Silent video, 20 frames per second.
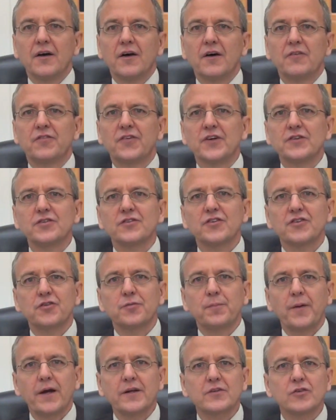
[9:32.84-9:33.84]
Officials
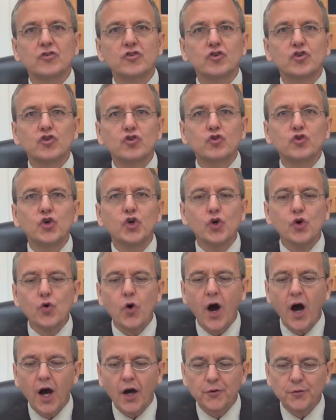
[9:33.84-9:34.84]
expected
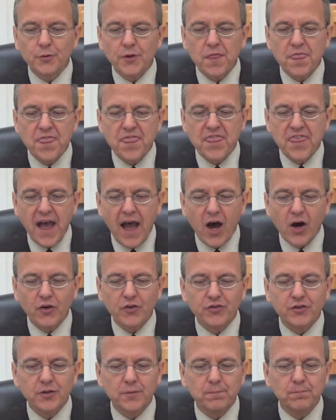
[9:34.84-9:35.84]

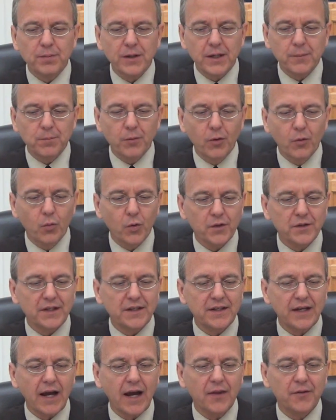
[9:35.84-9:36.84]
200,000 people were
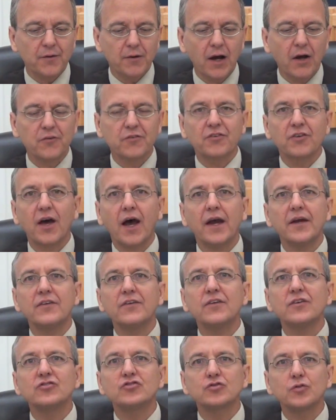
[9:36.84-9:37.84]
to gather
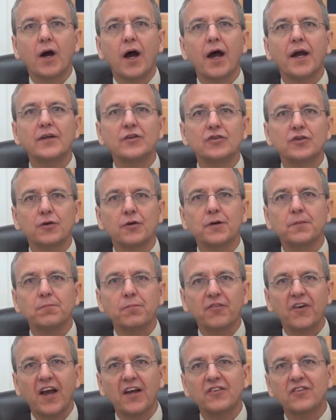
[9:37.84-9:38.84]
outside this shrine
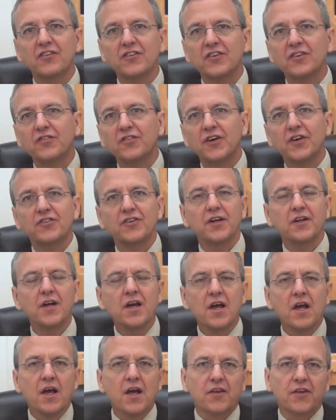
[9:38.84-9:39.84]
during Francis's visit.
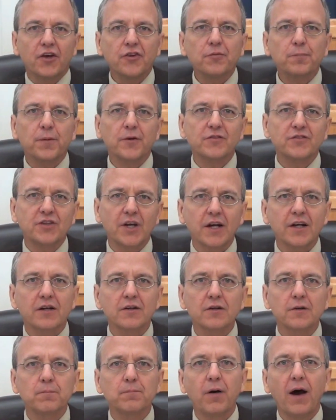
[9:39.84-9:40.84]
This
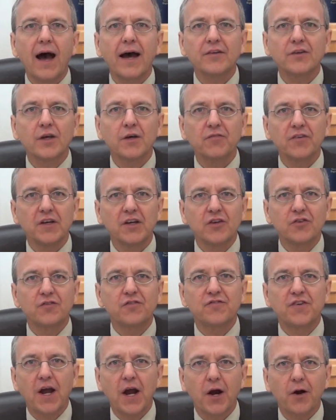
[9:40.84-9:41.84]
particular pontiff is
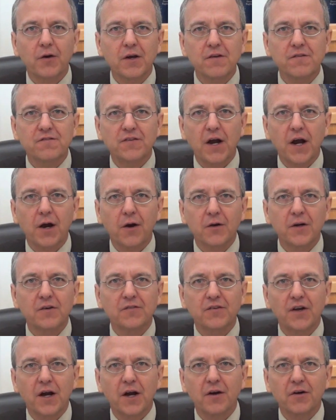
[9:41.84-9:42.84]
very,
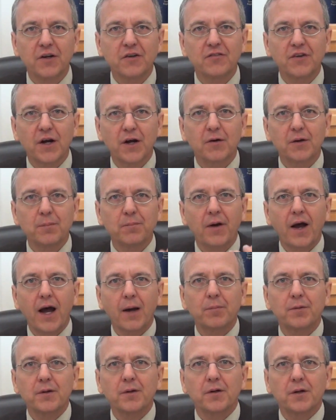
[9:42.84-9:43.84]
very, very, very
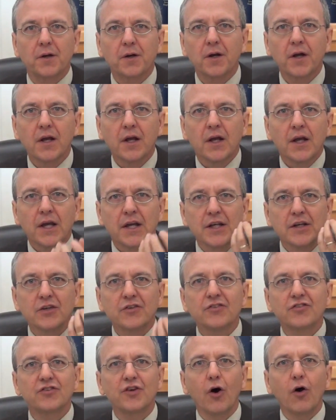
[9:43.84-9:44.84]
popular. He
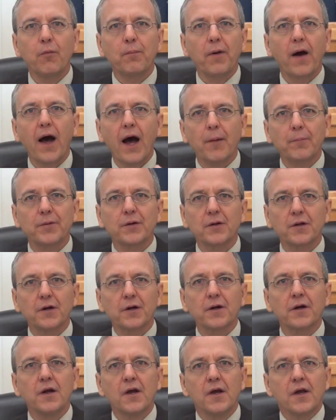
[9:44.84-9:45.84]
is so
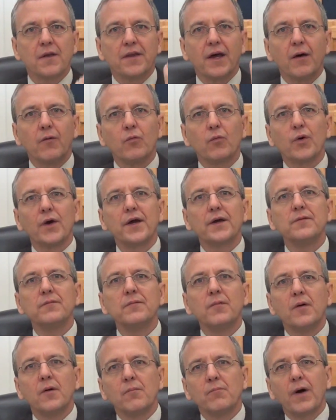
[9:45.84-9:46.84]
popular that
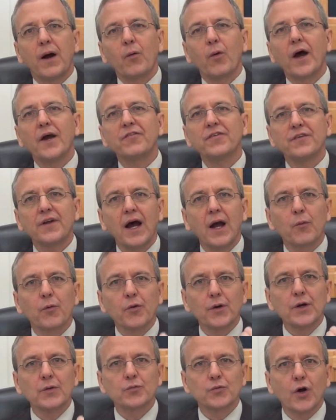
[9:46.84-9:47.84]
when my wife and I
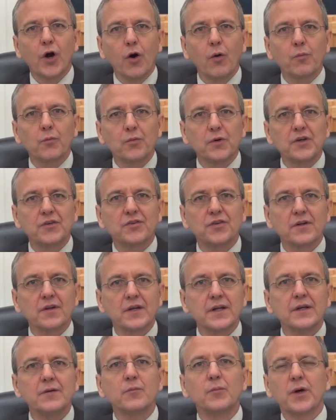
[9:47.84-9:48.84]
were in Rome
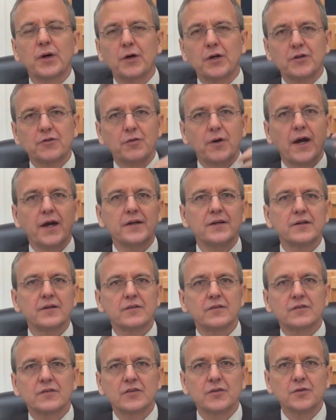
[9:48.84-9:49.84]
recently, we were going to try
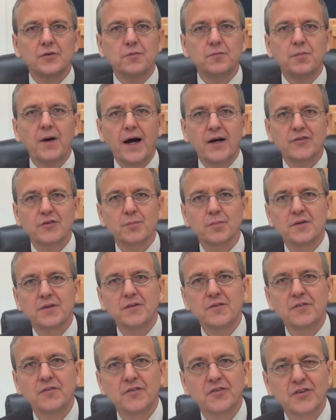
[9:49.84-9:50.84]
to
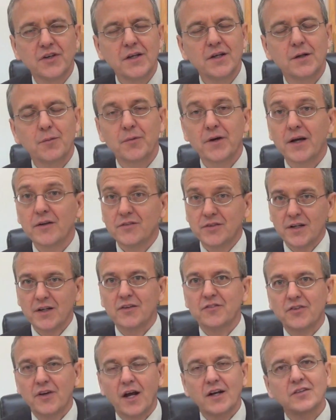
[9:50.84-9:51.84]
possibly see him. We had
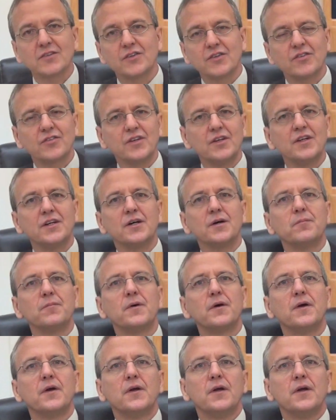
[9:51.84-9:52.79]
tickets actually to see him.